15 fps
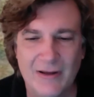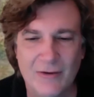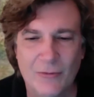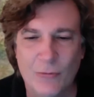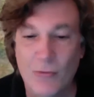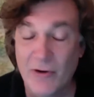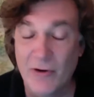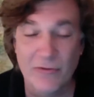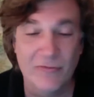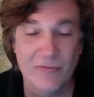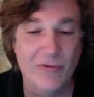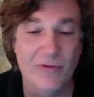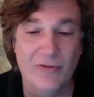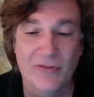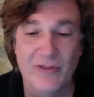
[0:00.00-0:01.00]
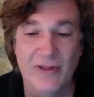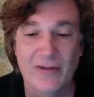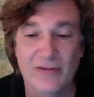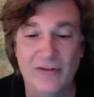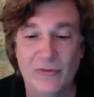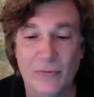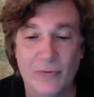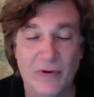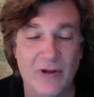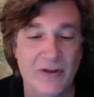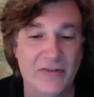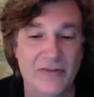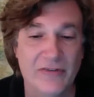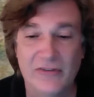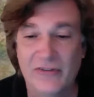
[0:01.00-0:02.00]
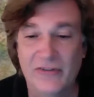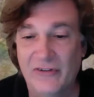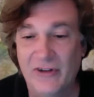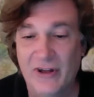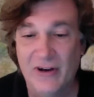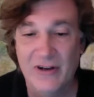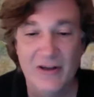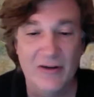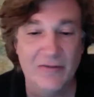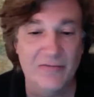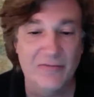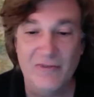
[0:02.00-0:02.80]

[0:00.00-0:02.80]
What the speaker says: wonderful things was the study of